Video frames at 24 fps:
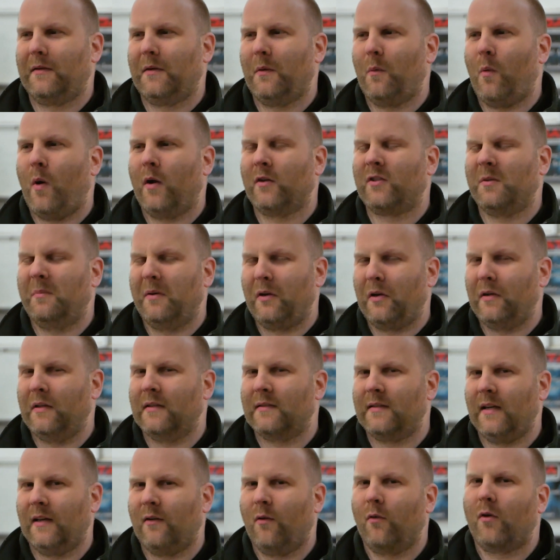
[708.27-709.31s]
watch. It'll be good to
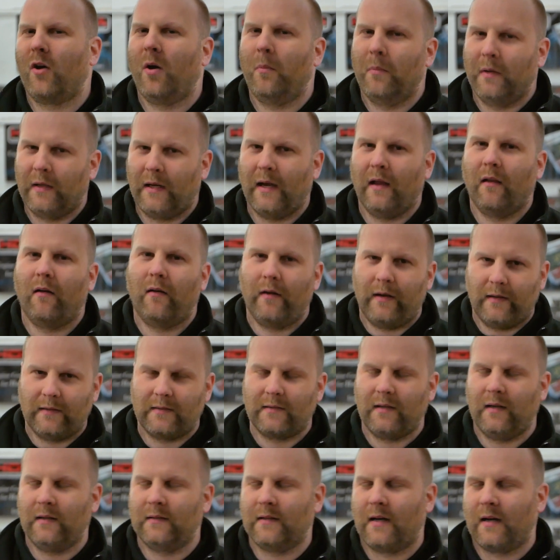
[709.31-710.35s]
see it all come together and then
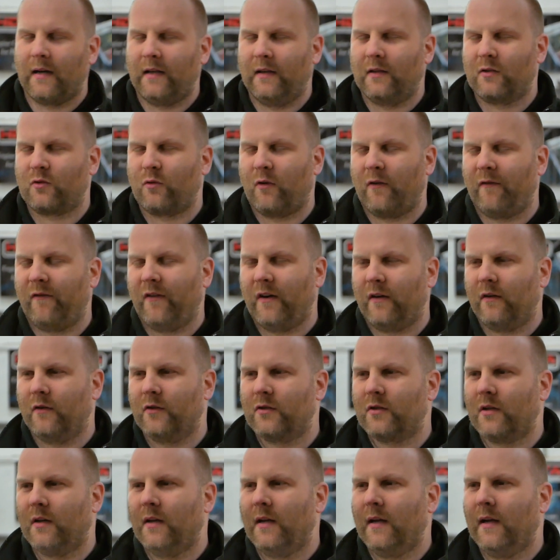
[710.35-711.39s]
see exactly the sort of
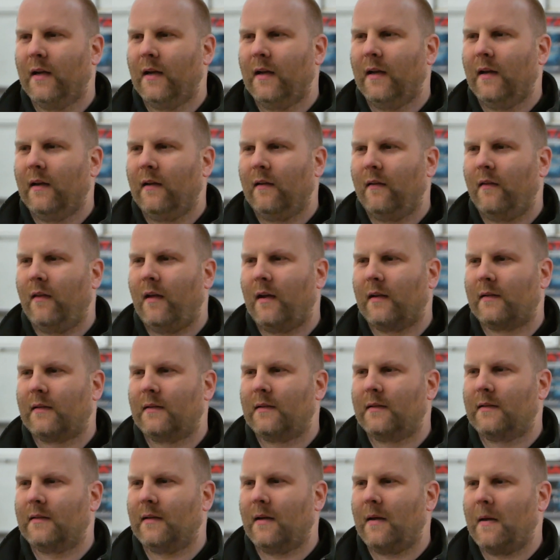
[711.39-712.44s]
figures that
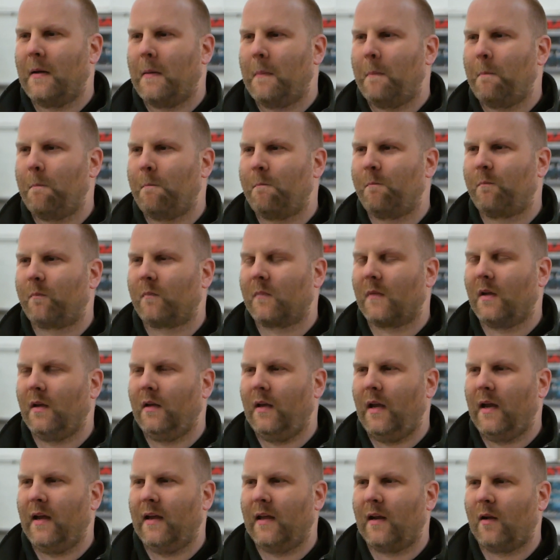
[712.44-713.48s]

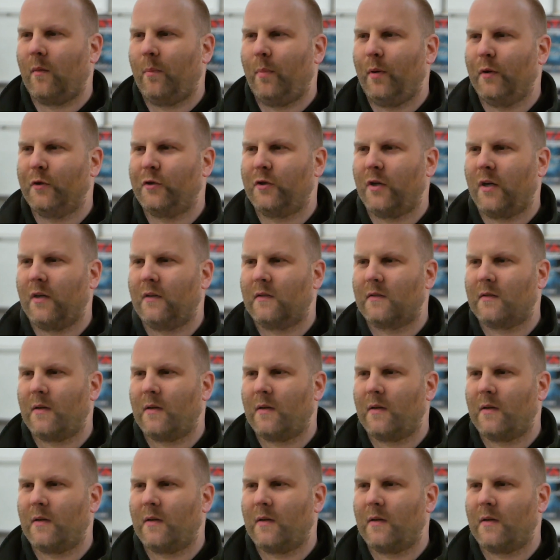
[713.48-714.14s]
yeah, it'll push out.